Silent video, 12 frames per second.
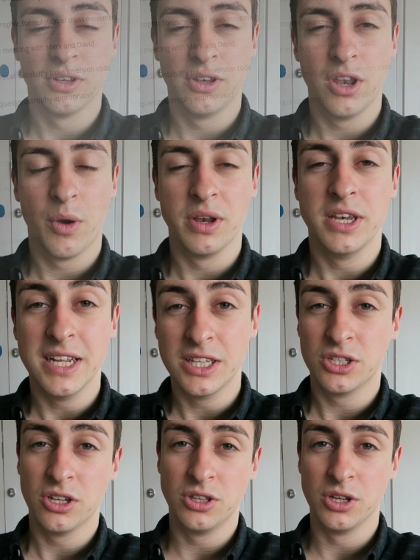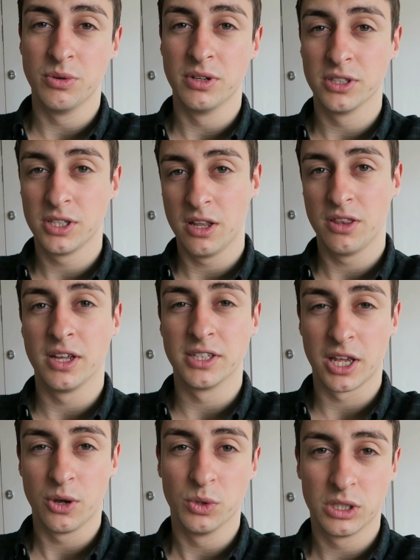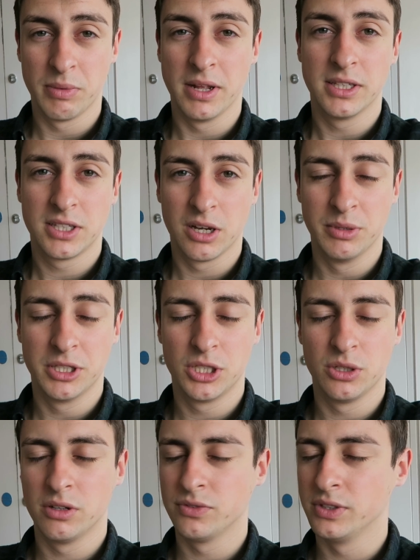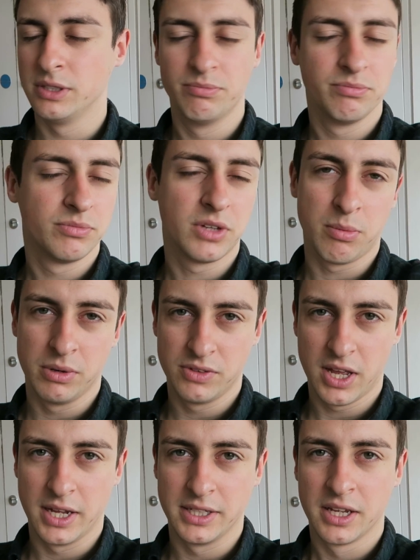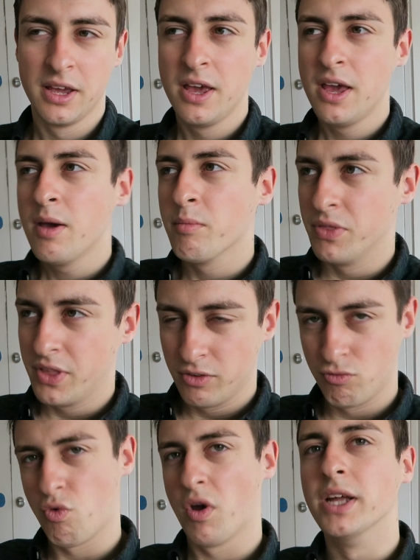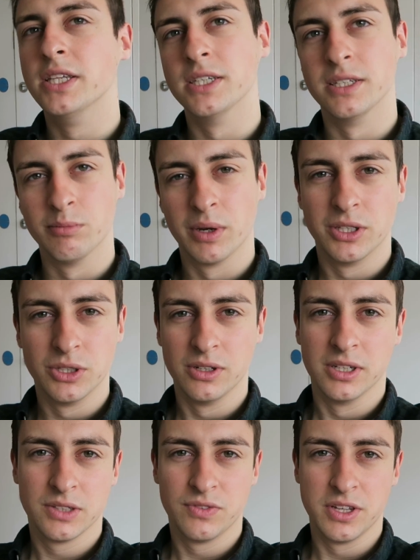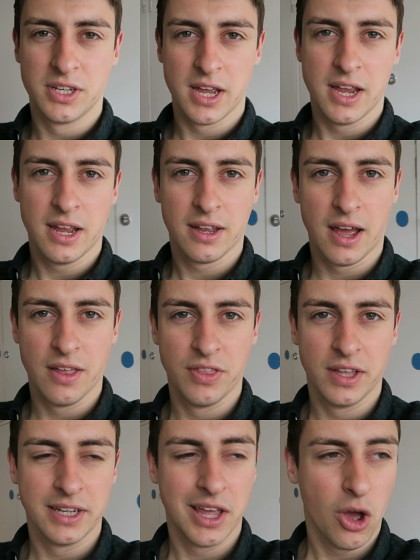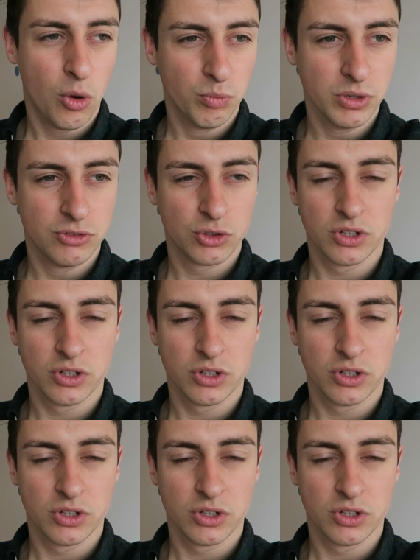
know I need to do, and certain things they automatically tell me to do every couple of days. But then write in my to-do list for the day and then get on with